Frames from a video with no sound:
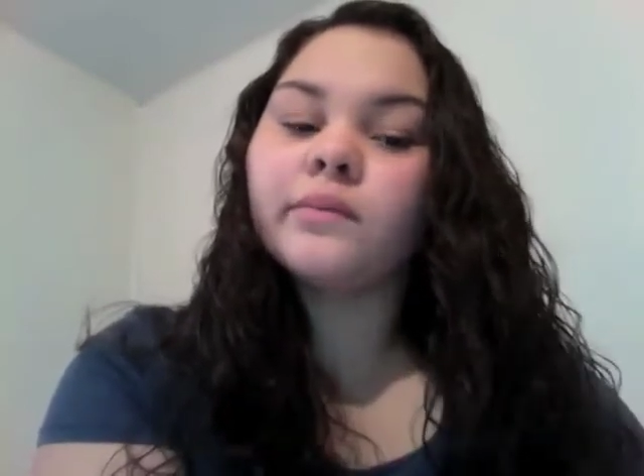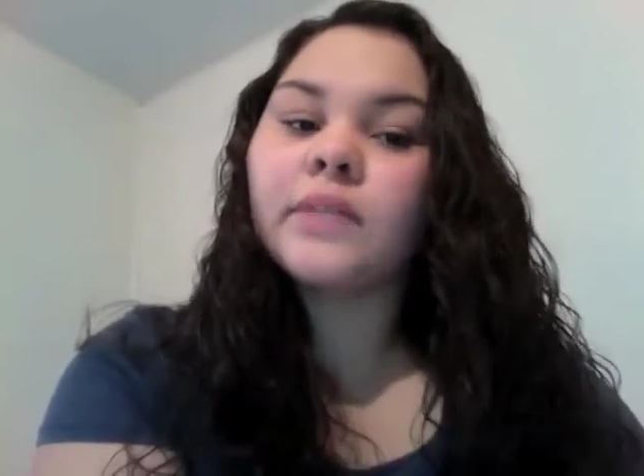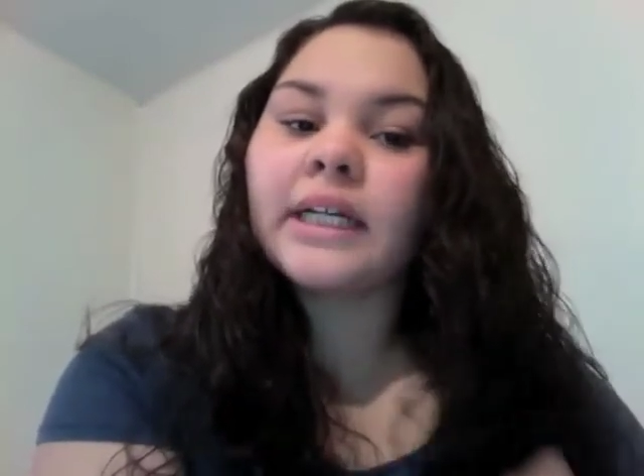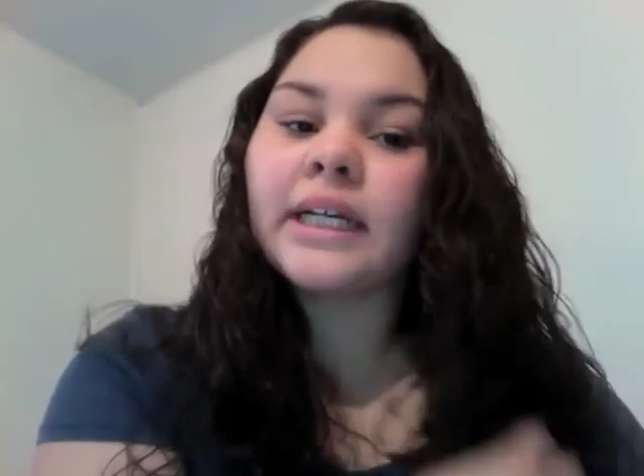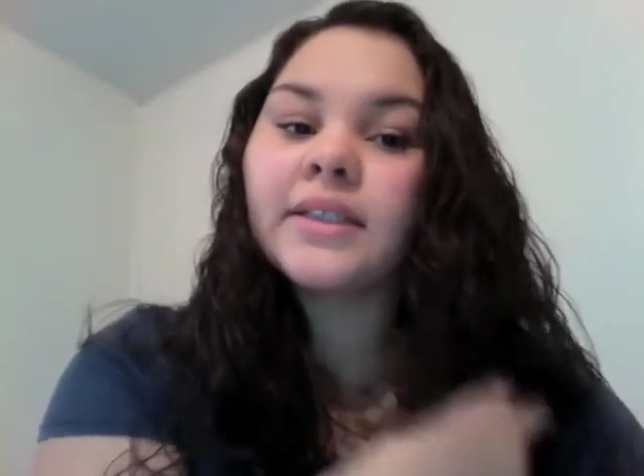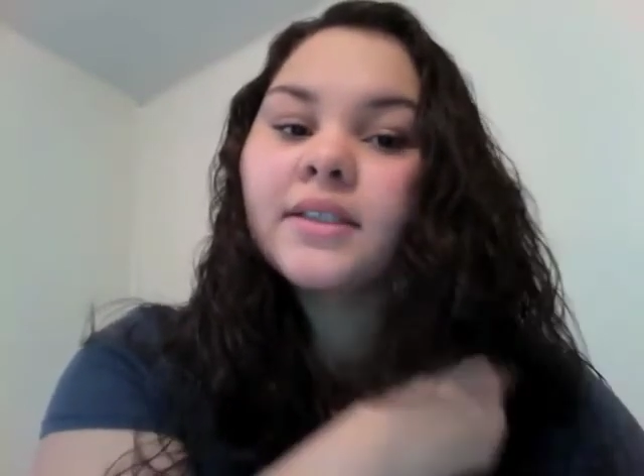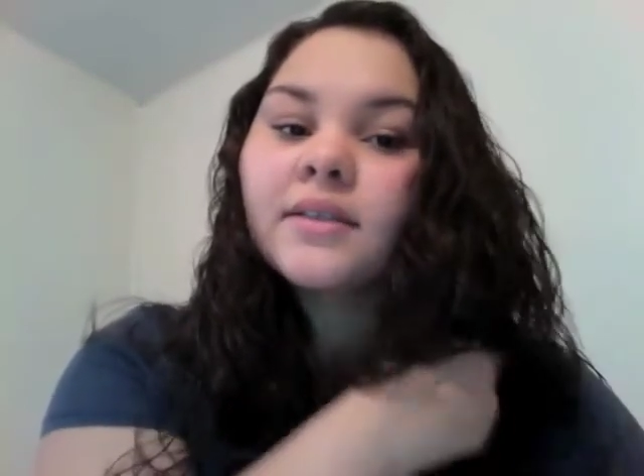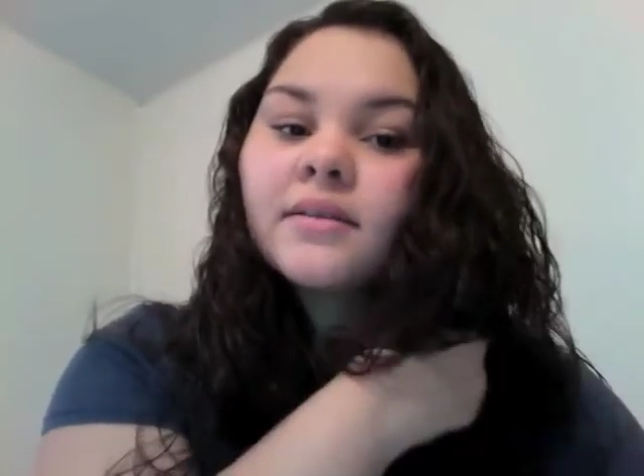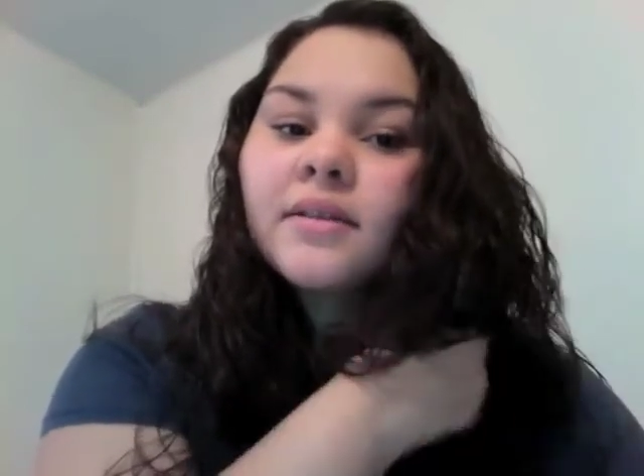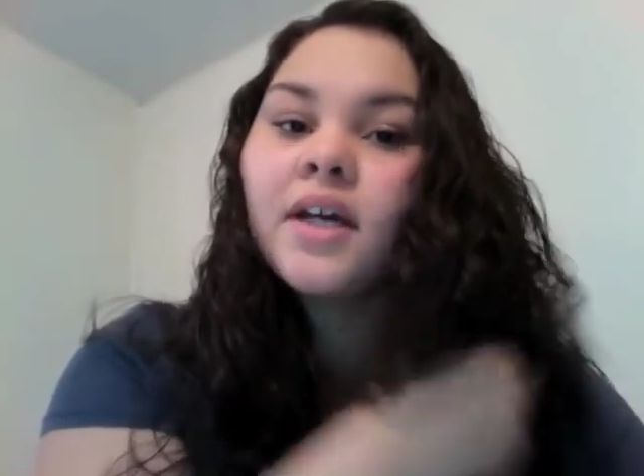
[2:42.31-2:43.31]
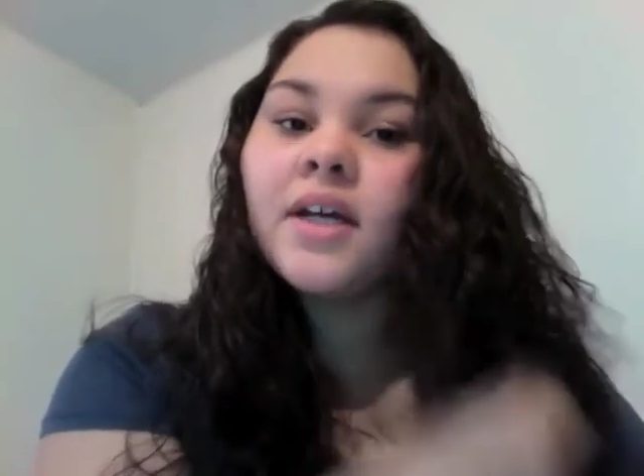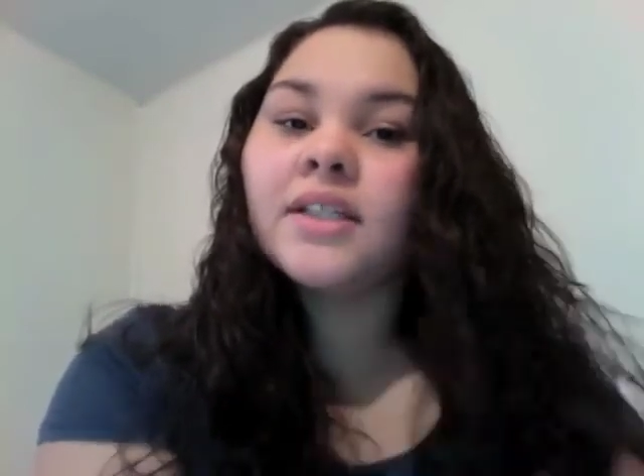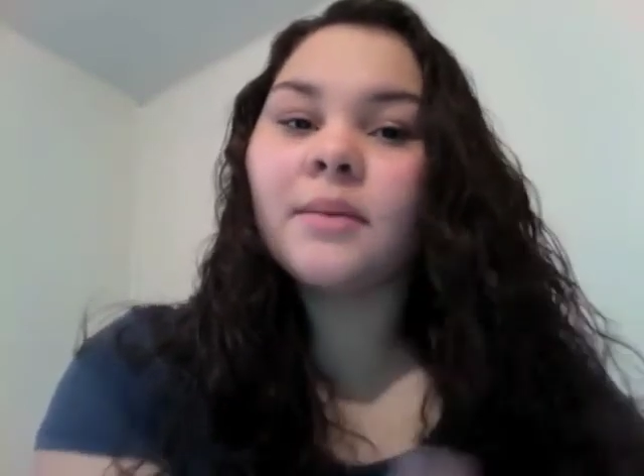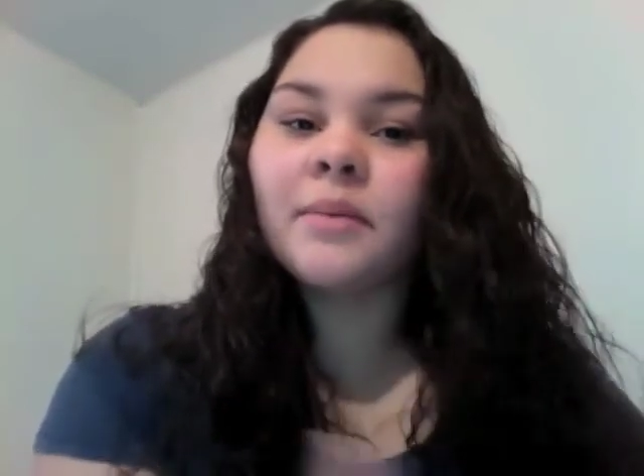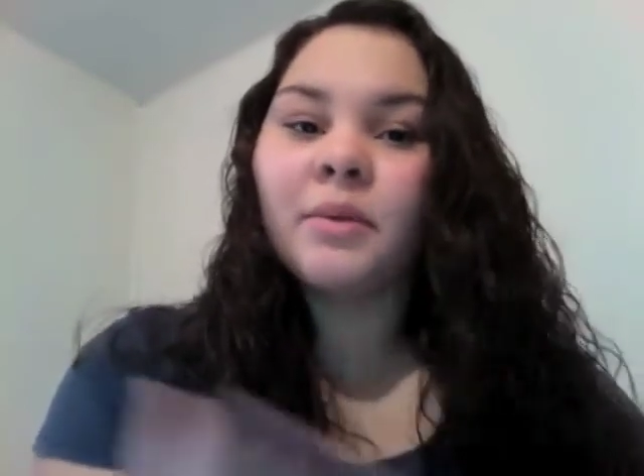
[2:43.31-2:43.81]
I guess,
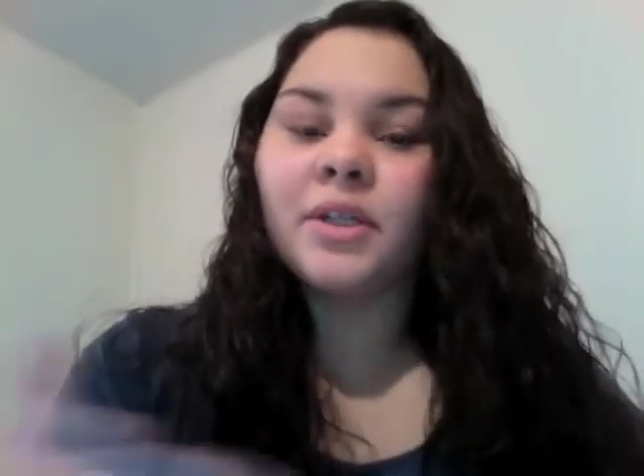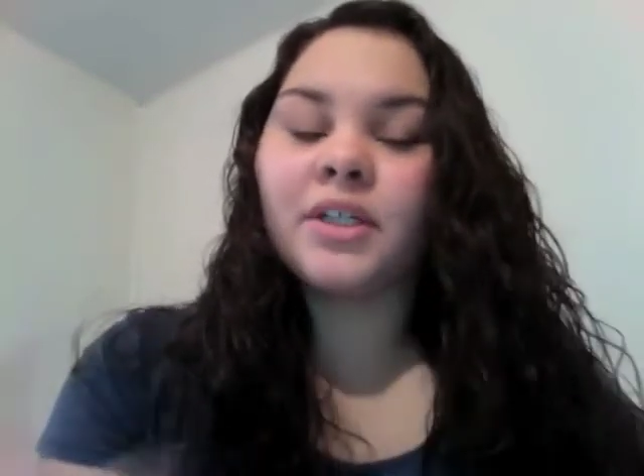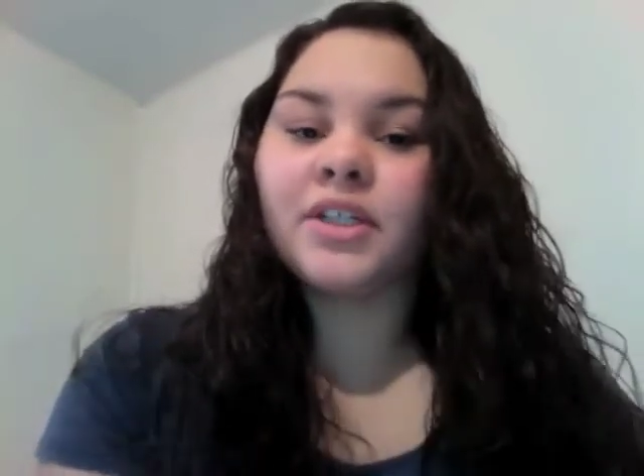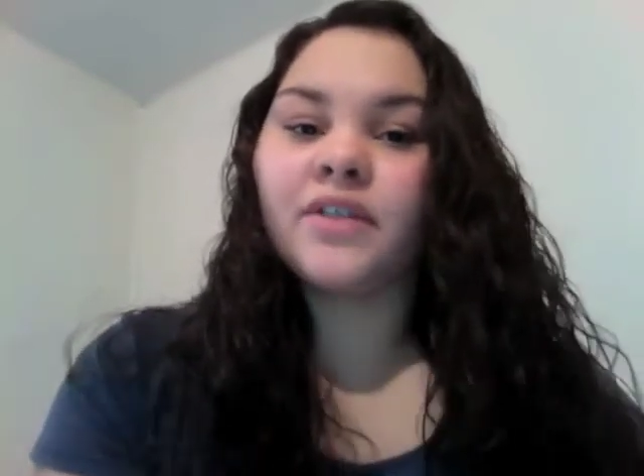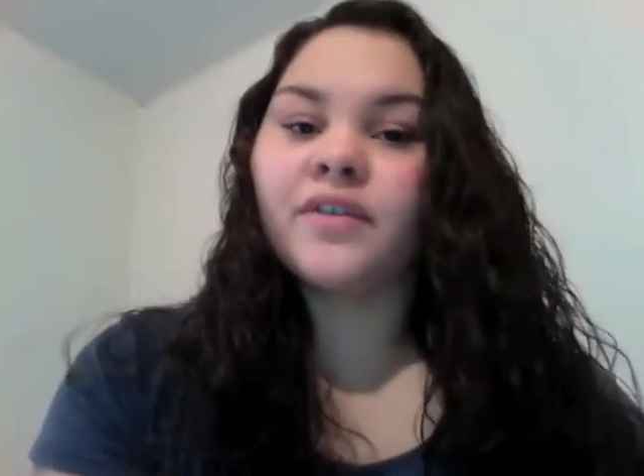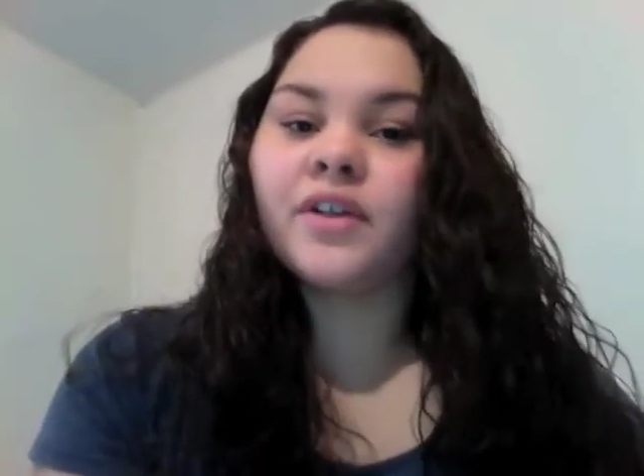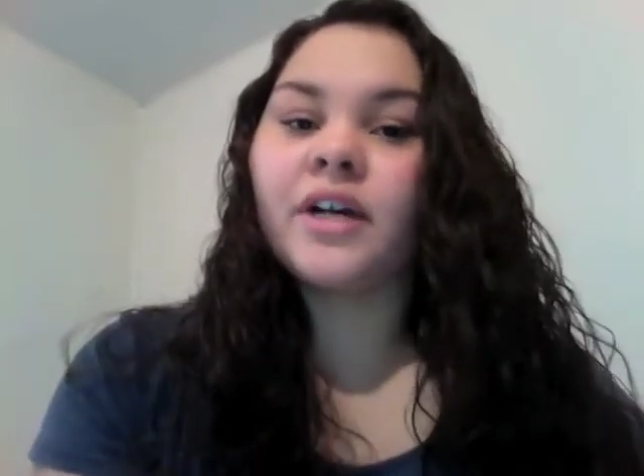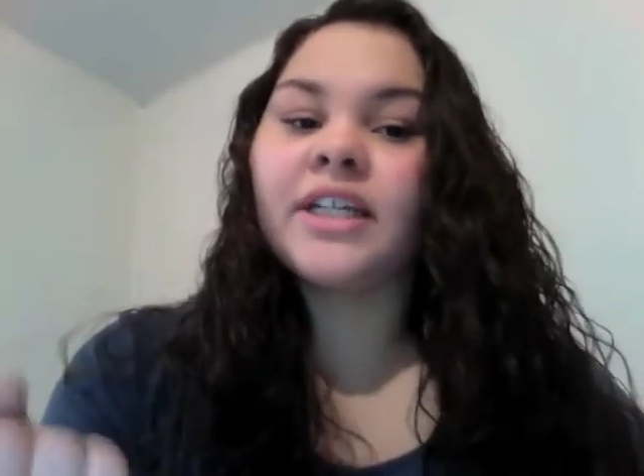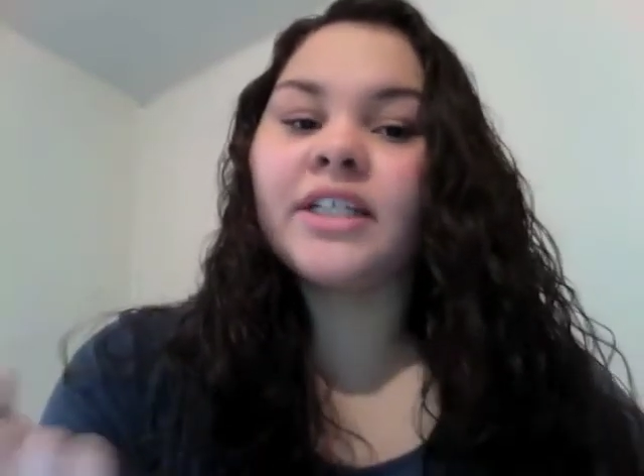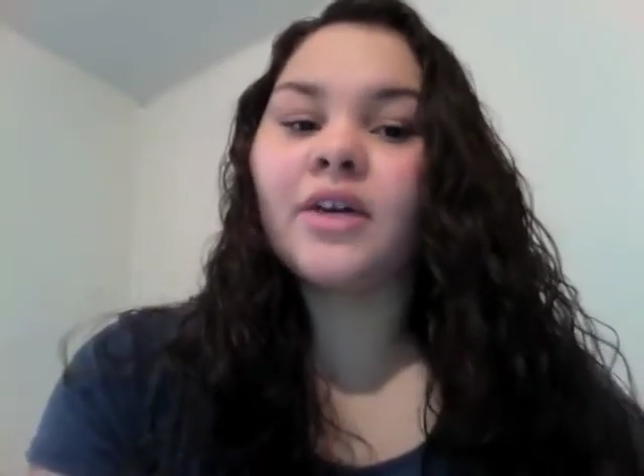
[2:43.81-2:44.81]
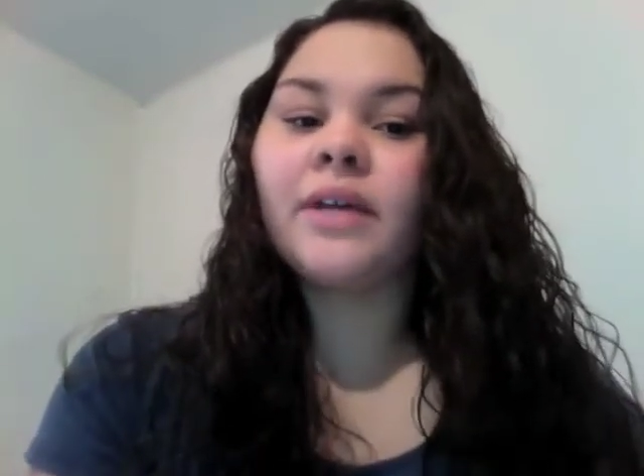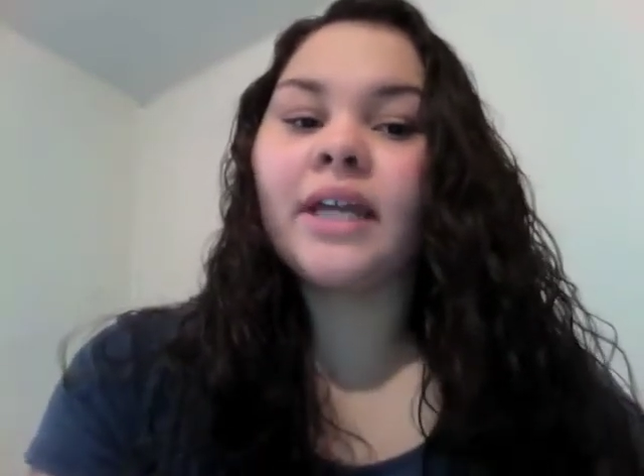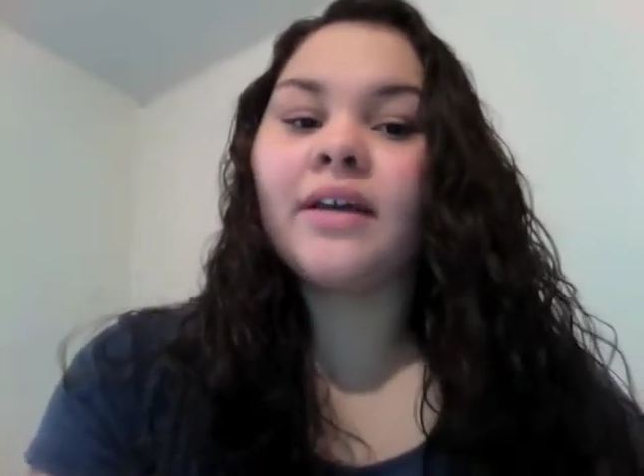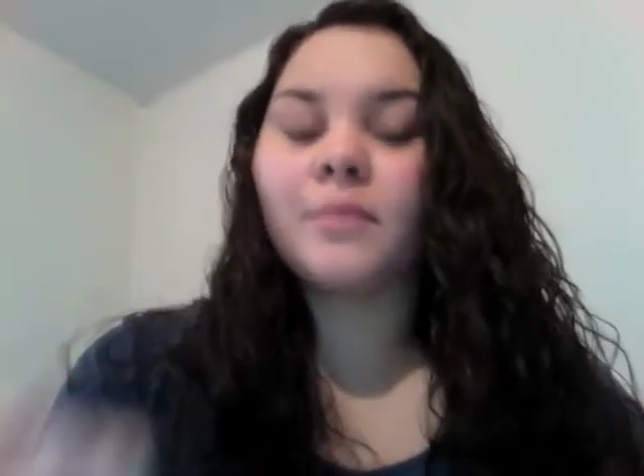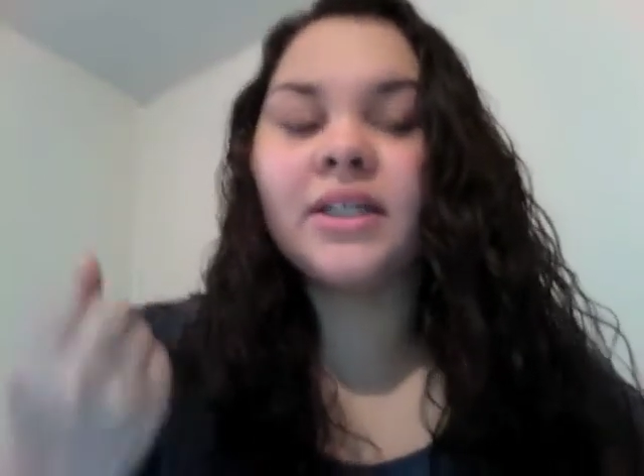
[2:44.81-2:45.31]
some people that deserve the credit don't get
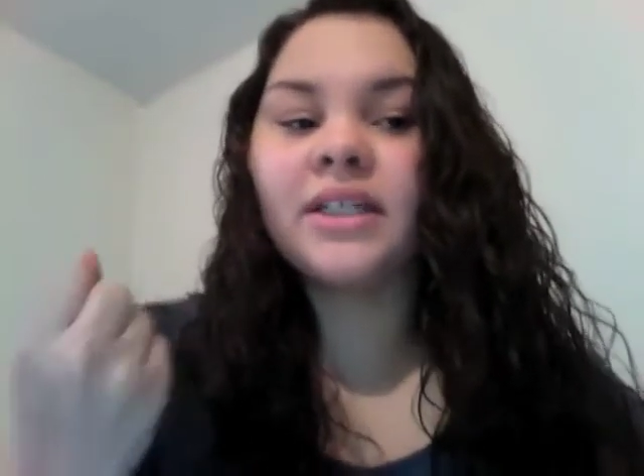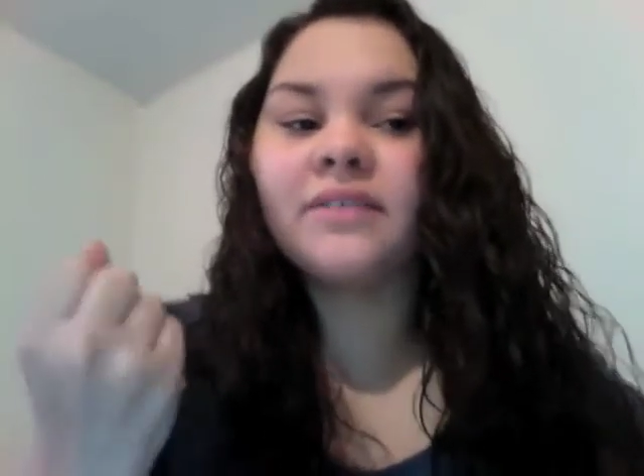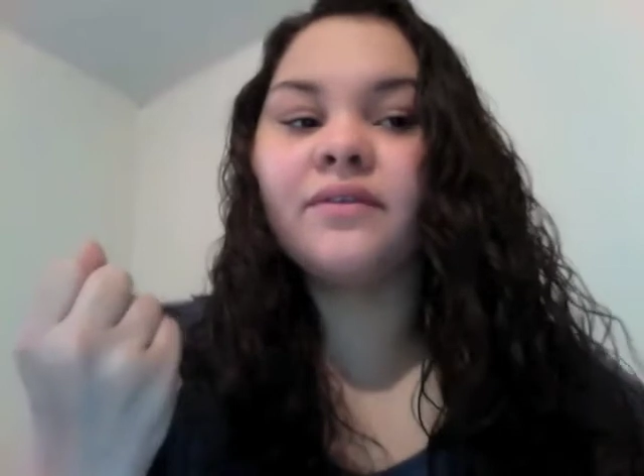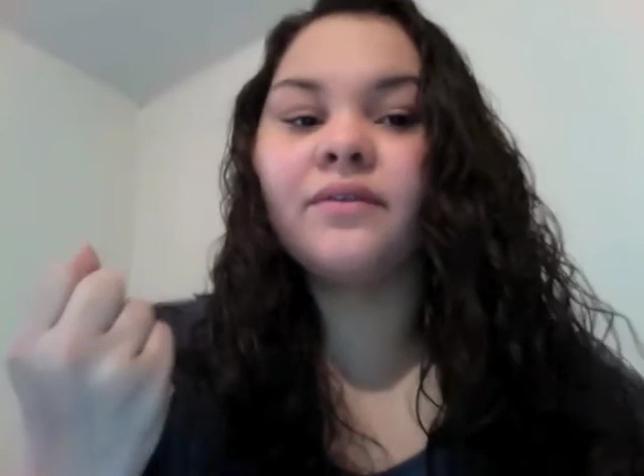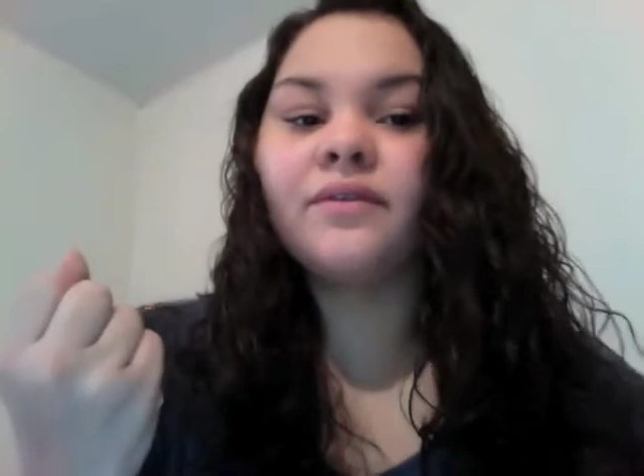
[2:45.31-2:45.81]
it because of